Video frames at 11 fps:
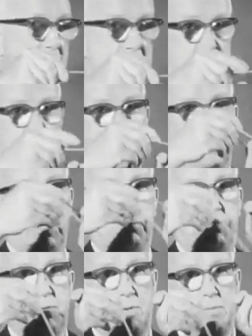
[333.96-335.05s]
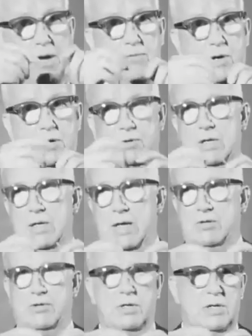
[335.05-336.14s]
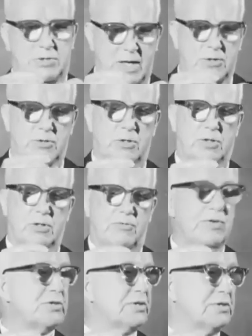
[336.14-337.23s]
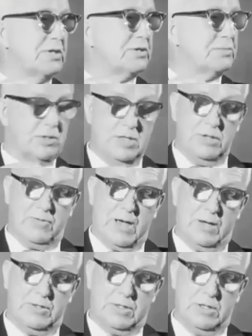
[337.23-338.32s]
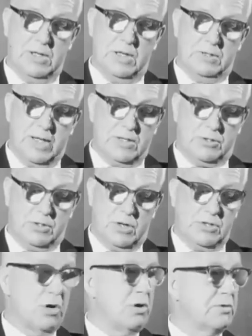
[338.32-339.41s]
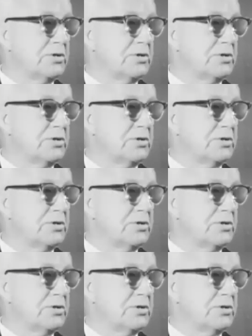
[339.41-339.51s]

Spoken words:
In other words, minimum effort is essential to the physicist because he finds that nature is always